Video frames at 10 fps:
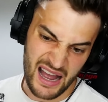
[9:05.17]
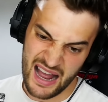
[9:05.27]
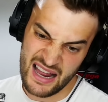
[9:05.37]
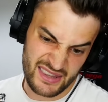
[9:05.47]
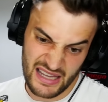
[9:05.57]

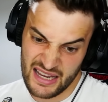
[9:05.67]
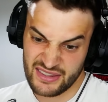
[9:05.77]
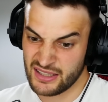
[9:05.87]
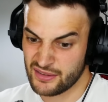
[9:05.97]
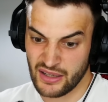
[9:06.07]
I
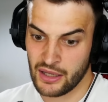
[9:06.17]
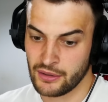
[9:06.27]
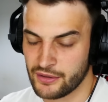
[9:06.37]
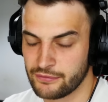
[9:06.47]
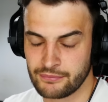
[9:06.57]
think a
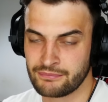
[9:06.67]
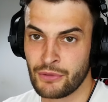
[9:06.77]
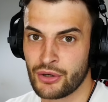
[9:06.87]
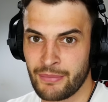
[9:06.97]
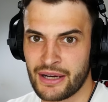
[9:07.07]
lot of
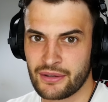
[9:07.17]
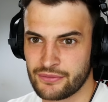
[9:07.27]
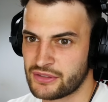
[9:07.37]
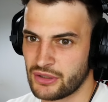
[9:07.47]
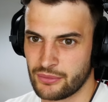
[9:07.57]
modern Minecraft,
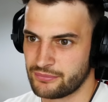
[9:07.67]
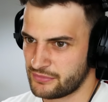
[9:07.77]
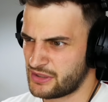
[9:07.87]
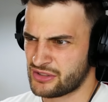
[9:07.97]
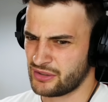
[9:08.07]
you know,
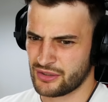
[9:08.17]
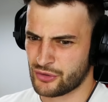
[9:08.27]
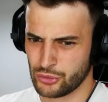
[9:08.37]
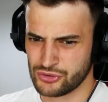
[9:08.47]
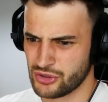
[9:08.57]
there's a lot of
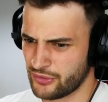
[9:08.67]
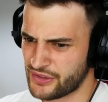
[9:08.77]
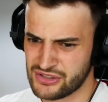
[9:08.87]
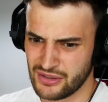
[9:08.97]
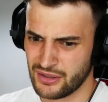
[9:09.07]
cool stuff.
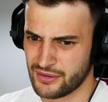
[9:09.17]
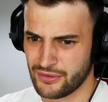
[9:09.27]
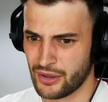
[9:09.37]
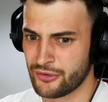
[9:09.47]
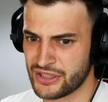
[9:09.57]
There's still a lot of
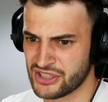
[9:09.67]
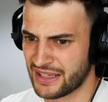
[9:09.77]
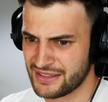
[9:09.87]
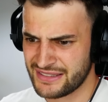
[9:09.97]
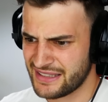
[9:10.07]

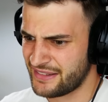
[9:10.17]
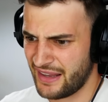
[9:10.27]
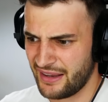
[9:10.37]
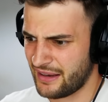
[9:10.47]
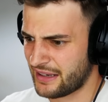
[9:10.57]
originality in
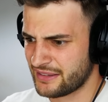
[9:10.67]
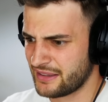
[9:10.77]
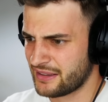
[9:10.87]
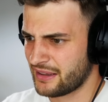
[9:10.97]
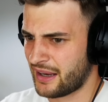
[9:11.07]
there, I
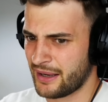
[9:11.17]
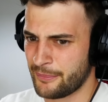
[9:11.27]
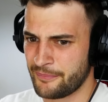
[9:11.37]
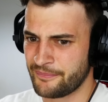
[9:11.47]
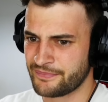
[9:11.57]
think. A
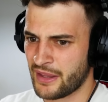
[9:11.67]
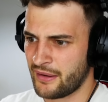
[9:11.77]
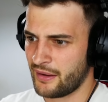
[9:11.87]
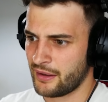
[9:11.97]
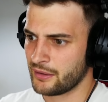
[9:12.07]

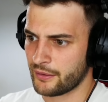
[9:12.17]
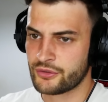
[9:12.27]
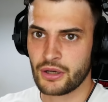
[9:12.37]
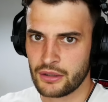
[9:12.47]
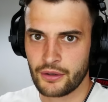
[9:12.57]

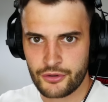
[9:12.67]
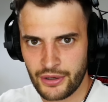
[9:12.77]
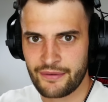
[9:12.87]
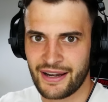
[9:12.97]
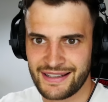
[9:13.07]
lot of
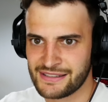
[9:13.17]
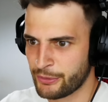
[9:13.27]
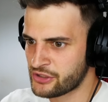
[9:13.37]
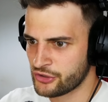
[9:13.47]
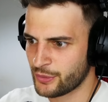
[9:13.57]
creative ideas, but
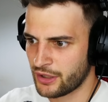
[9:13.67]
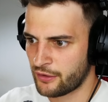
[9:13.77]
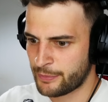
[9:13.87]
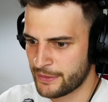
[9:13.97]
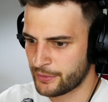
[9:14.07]
there's also a lot
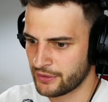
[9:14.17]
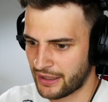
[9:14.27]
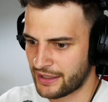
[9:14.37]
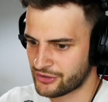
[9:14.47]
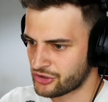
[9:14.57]
of people
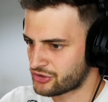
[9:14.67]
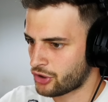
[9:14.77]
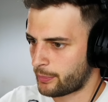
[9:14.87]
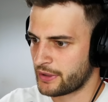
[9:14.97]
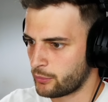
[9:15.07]
like just
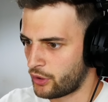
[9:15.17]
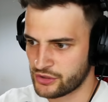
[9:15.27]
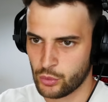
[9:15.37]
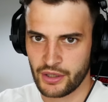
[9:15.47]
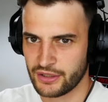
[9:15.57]
copying what
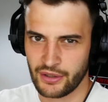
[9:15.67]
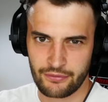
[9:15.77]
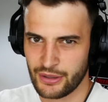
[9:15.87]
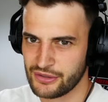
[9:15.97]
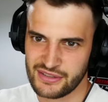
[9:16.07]
is working on
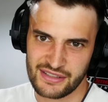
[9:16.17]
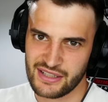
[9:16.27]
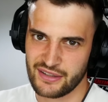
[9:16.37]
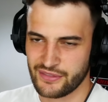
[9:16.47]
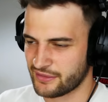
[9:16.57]
everyone else. That's
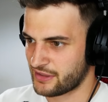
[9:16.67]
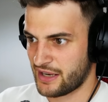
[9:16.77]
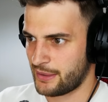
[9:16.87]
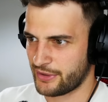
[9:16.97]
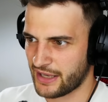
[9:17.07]
kind of the
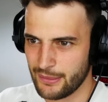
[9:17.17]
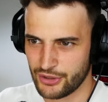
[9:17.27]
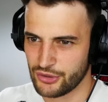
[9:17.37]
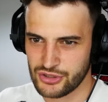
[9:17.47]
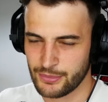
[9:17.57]
name of the game on
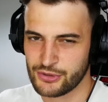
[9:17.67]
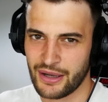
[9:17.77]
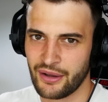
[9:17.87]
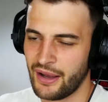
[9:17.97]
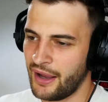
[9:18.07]
YouTube as well.